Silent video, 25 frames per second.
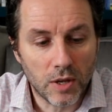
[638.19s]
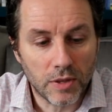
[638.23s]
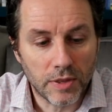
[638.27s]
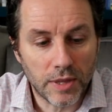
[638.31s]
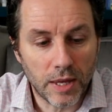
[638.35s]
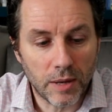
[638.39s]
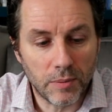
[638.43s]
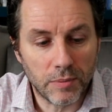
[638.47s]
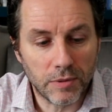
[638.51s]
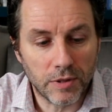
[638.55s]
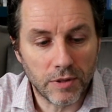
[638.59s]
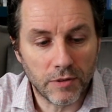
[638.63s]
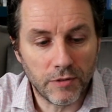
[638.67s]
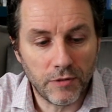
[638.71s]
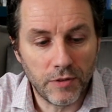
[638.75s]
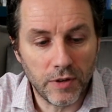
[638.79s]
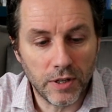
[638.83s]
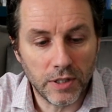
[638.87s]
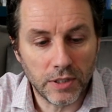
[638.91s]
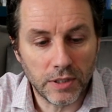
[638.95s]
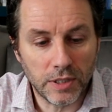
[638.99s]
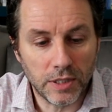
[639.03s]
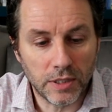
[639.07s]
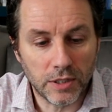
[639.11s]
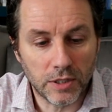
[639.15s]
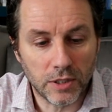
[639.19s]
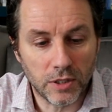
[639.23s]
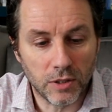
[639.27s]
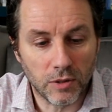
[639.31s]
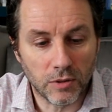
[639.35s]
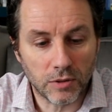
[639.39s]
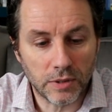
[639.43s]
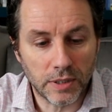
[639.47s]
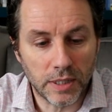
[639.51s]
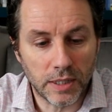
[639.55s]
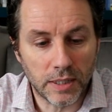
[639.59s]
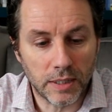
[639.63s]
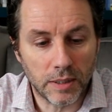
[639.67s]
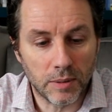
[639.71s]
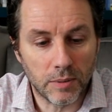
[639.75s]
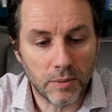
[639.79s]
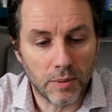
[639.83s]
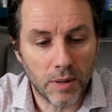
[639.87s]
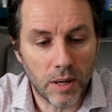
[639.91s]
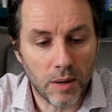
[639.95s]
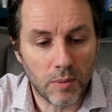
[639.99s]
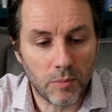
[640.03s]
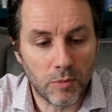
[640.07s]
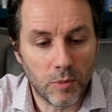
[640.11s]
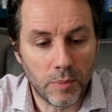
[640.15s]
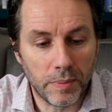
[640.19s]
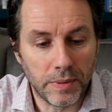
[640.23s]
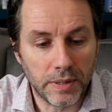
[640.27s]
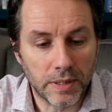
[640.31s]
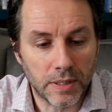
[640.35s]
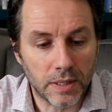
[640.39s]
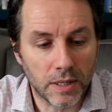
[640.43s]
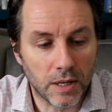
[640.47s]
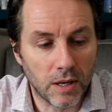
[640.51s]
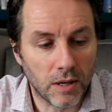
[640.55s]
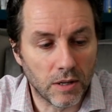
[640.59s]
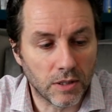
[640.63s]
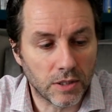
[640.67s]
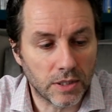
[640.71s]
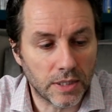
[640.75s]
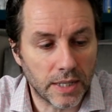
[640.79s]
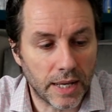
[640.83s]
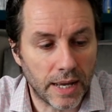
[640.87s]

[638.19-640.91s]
They were the first into lockdown and will be the last